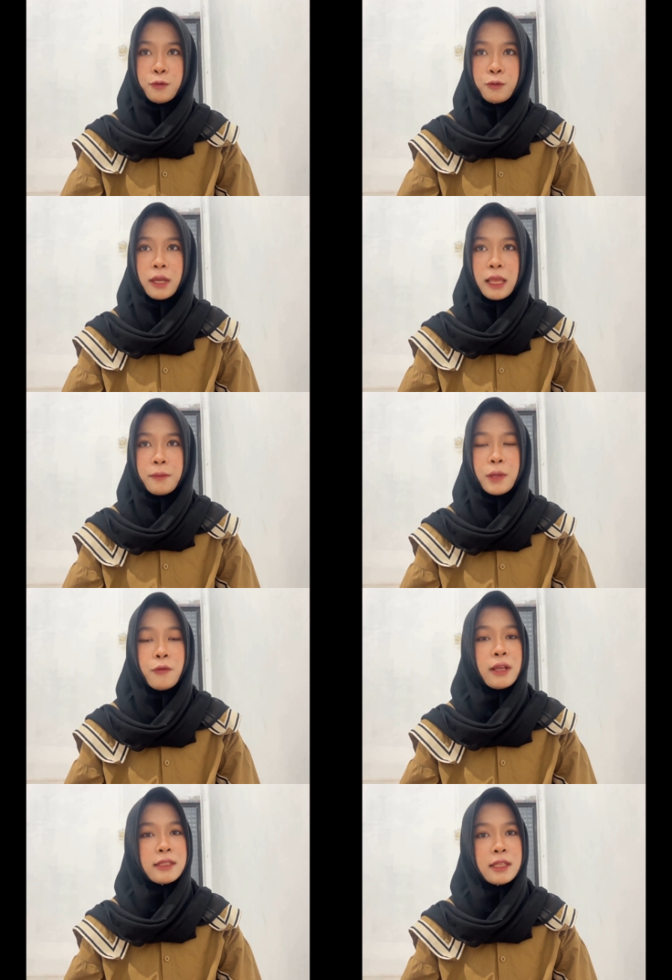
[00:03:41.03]
can be
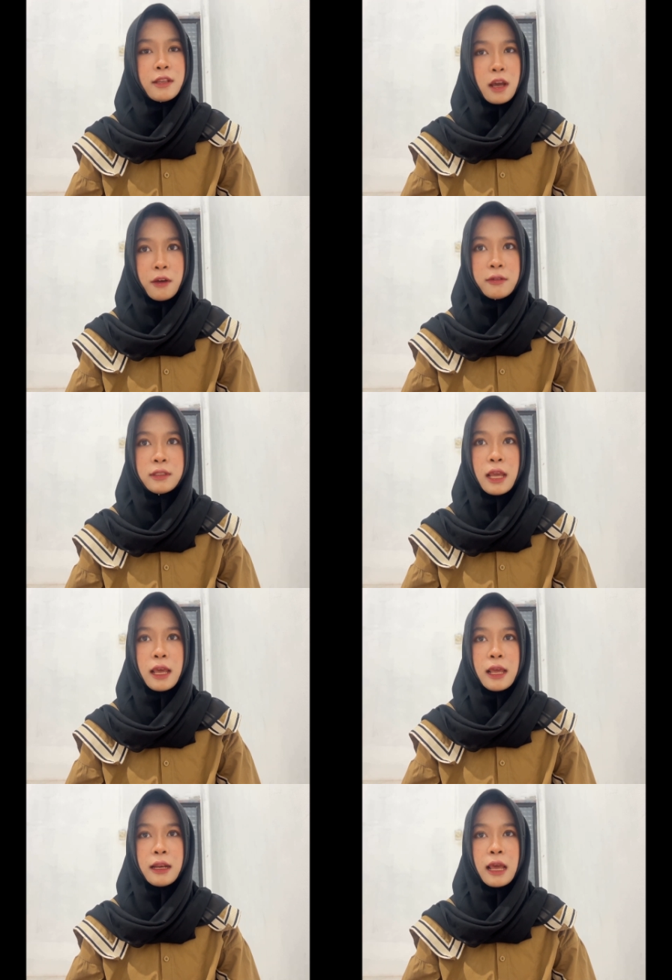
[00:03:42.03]
written down
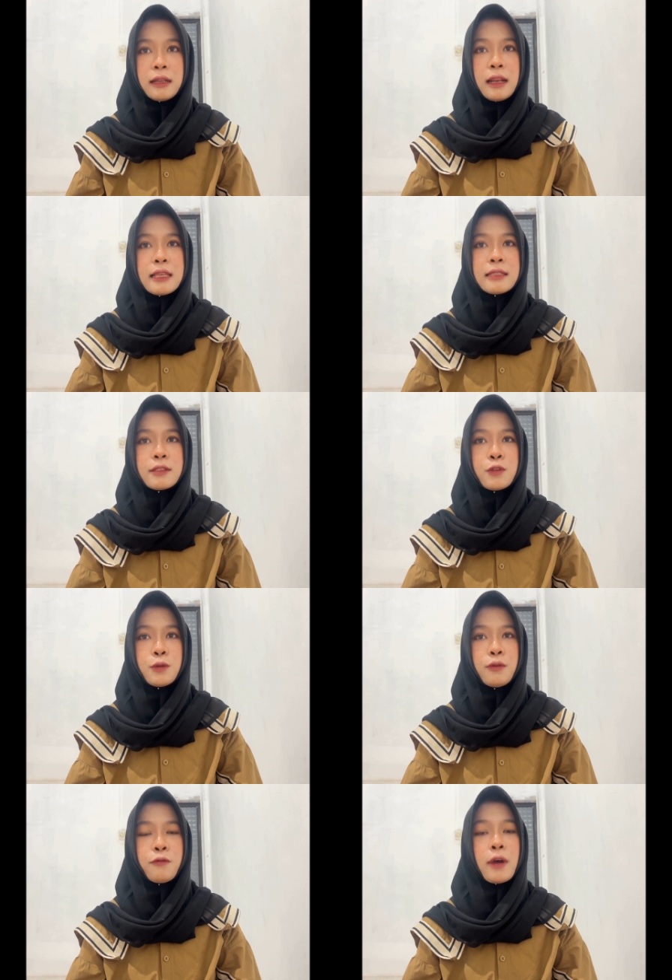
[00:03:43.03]
and analyzed
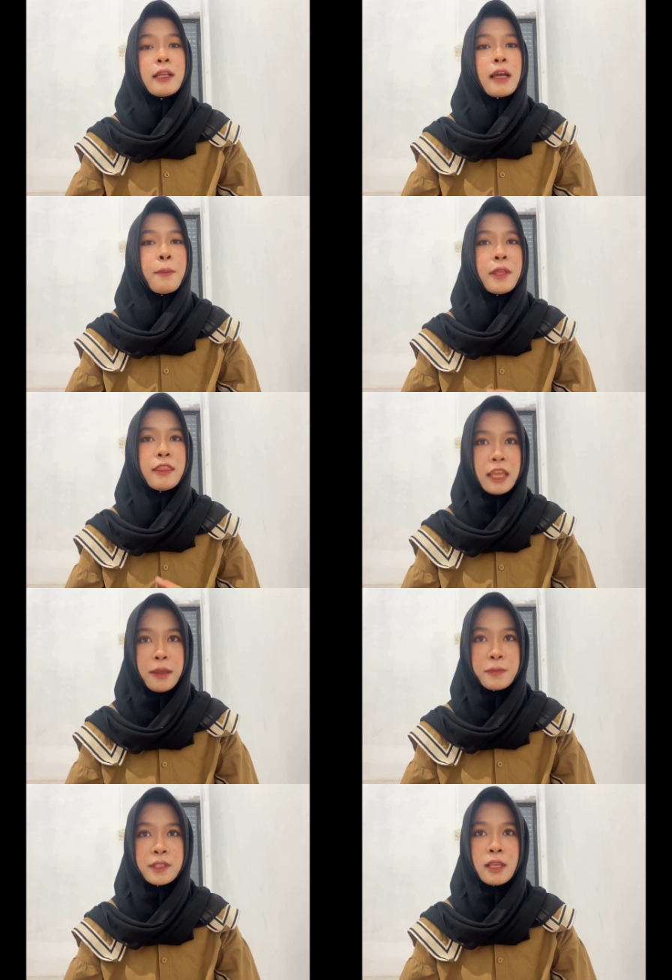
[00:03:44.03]
to find common
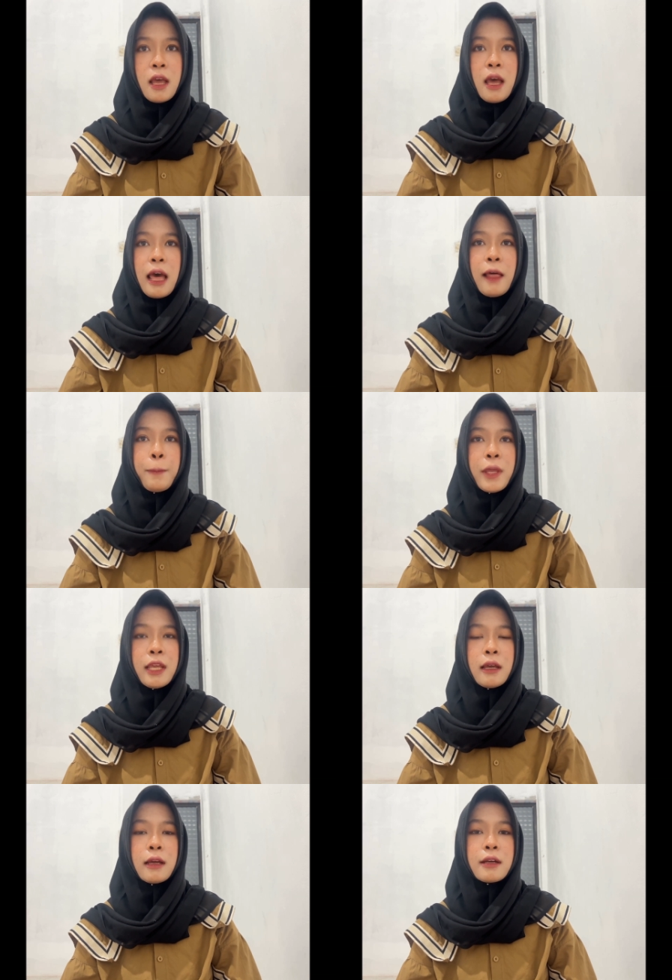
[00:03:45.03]
themes,
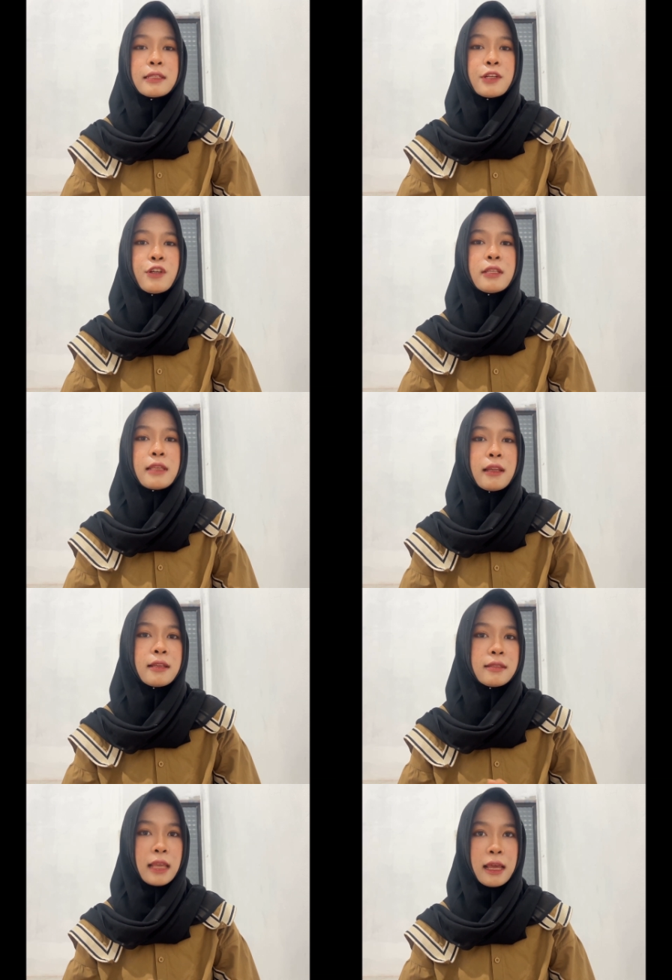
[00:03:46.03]
helping researchers
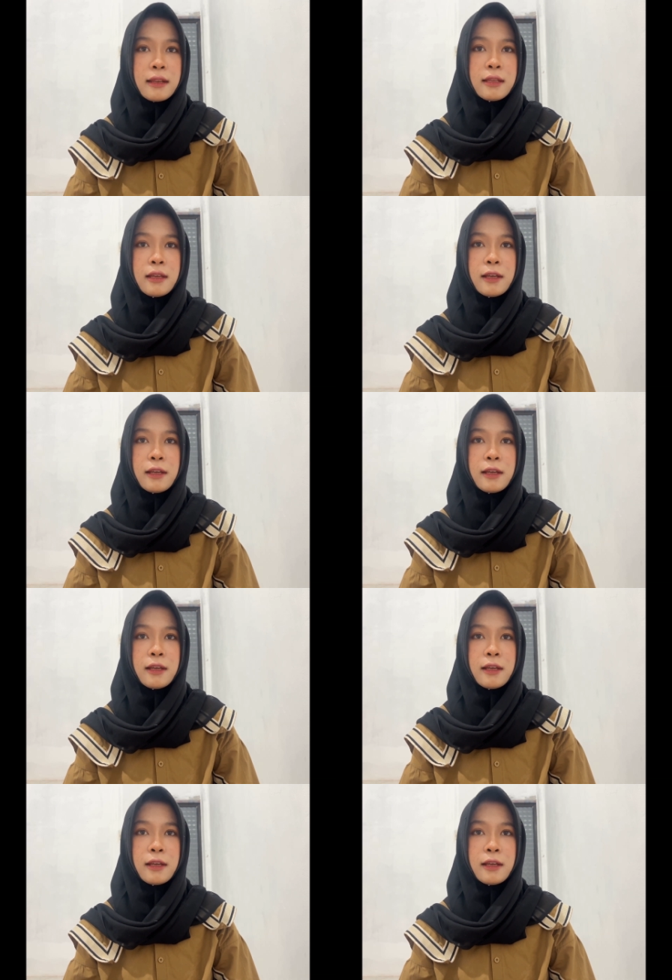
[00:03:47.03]
understand